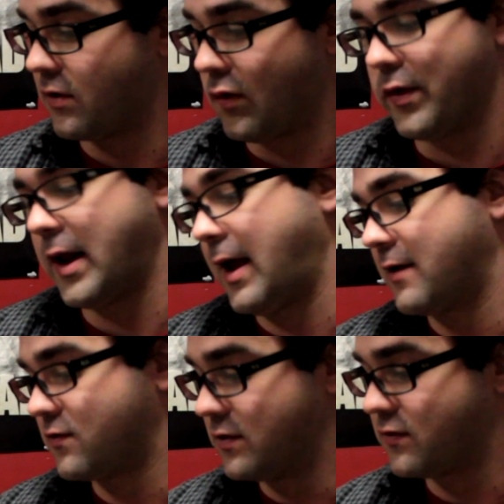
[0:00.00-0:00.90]
Golden
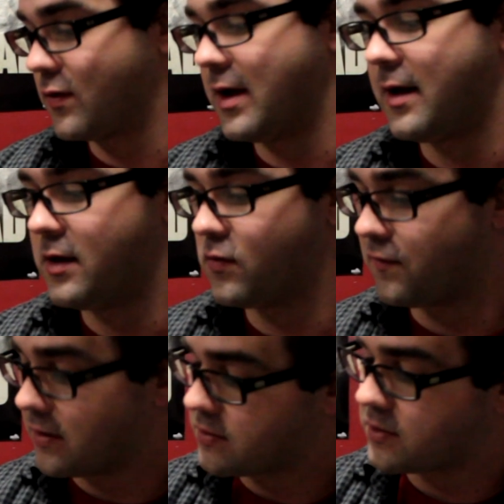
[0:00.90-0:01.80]
Axe, Streets of Rage,
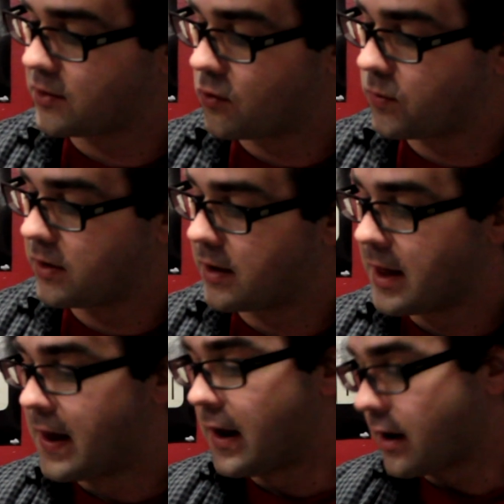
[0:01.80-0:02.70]
Revenge of Shinobi,
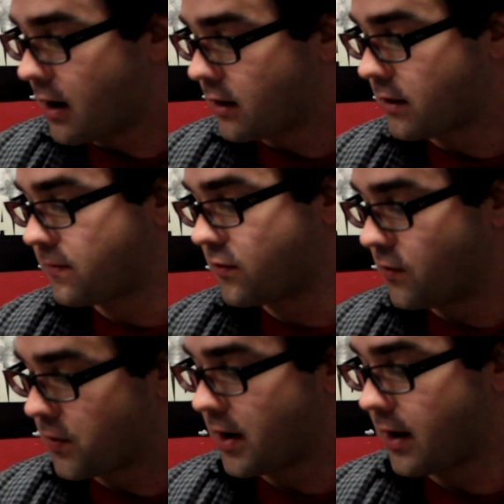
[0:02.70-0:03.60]
Columns,
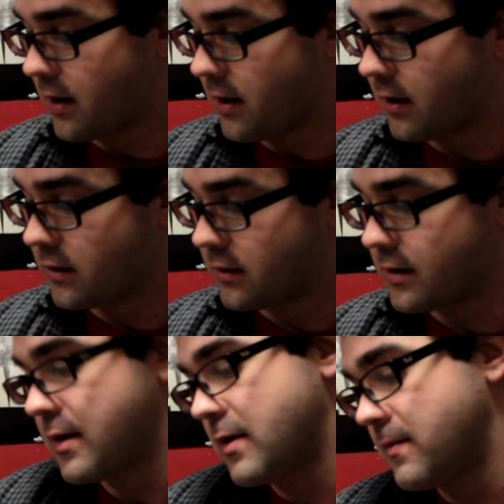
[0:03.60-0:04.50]
Super Hang-On.
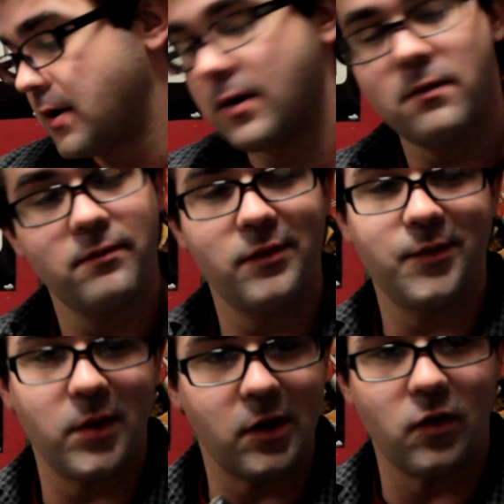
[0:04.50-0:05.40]
You know, it's
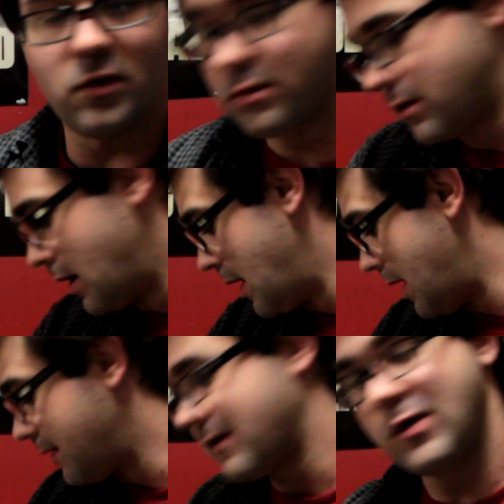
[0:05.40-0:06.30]
pretty cool.
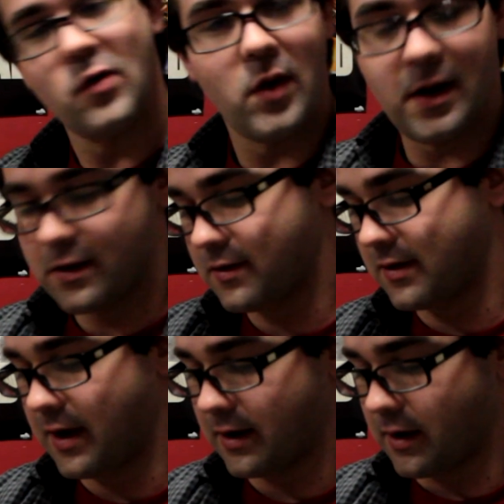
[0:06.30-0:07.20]
It's a good way to
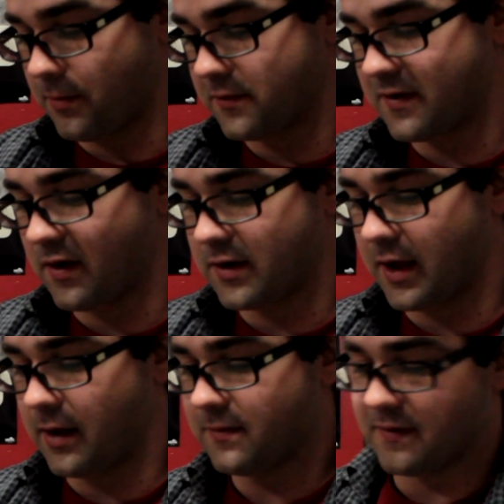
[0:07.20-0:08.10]
just get a couple solid
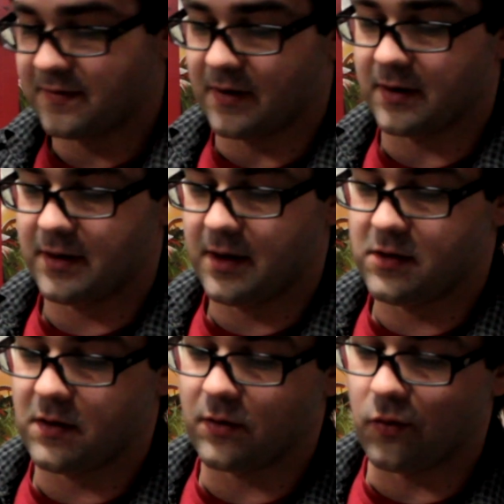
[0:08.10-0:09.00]
games like Sonic the
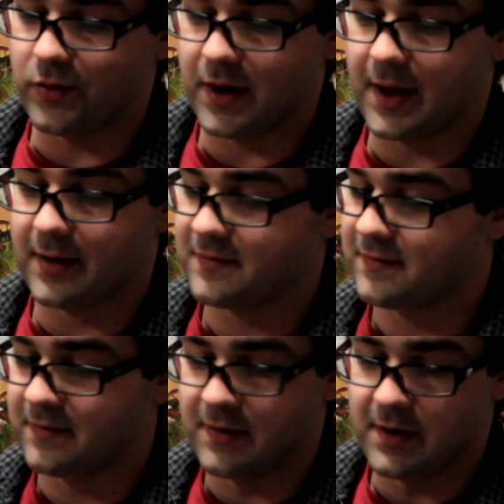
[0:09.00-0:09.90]
Hedgehog, Golden
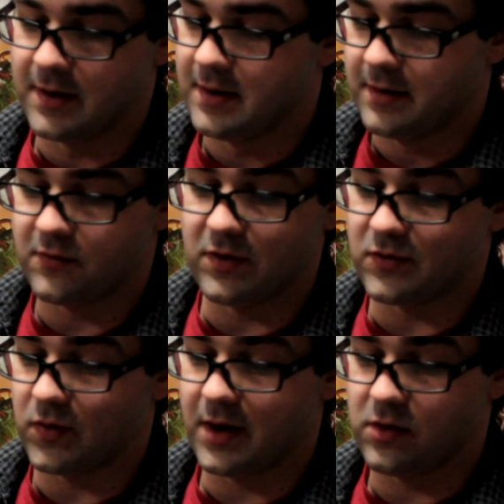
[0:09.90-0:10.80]
Axe,
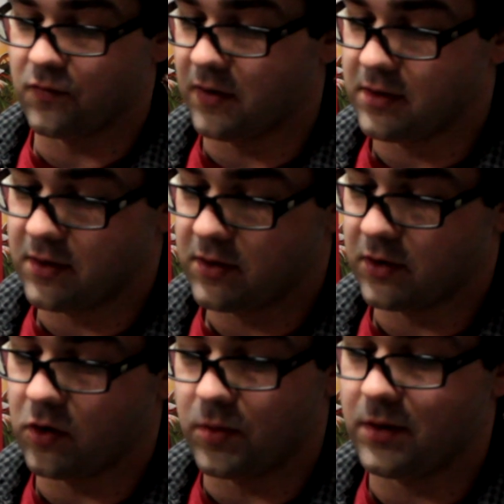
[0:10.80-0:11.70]
Streets of Rage, Revenge of
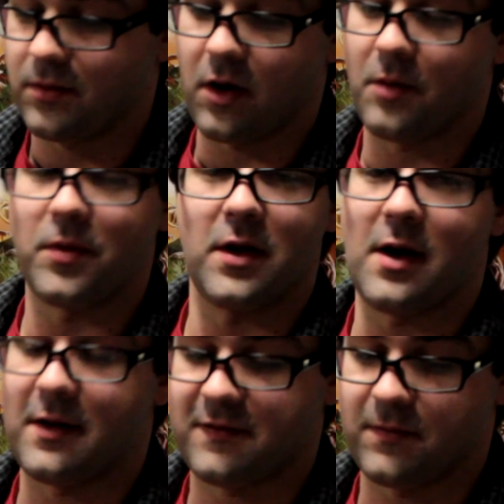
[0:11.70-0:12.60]
Shinobi, all pretty
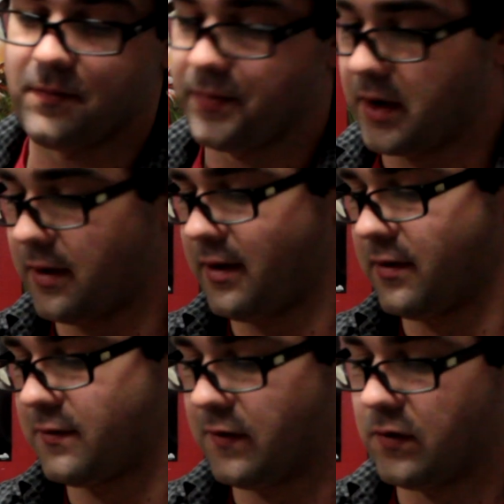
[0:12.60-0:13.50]
awesome. The
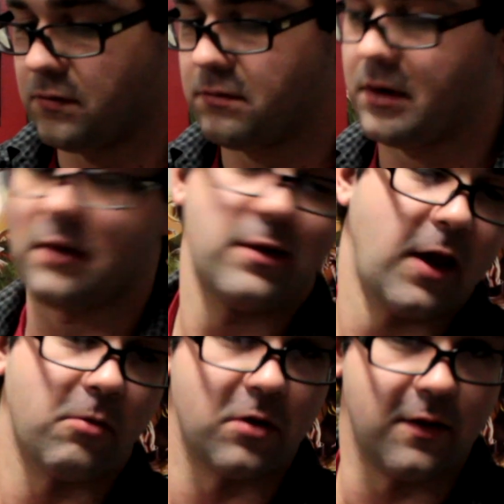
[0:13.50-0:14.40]
other two, you know,
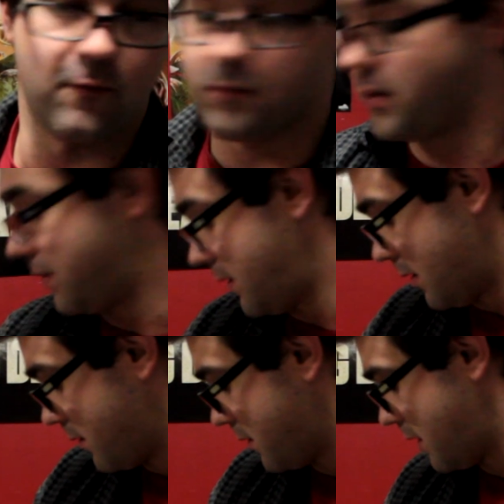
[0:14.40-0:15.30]
take them or leave them, but
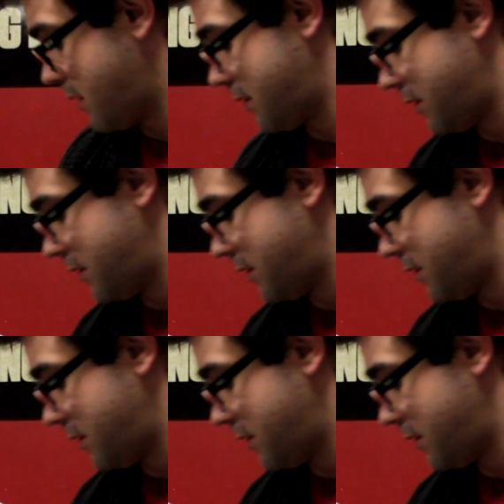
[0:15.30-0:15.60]
you know, they're there.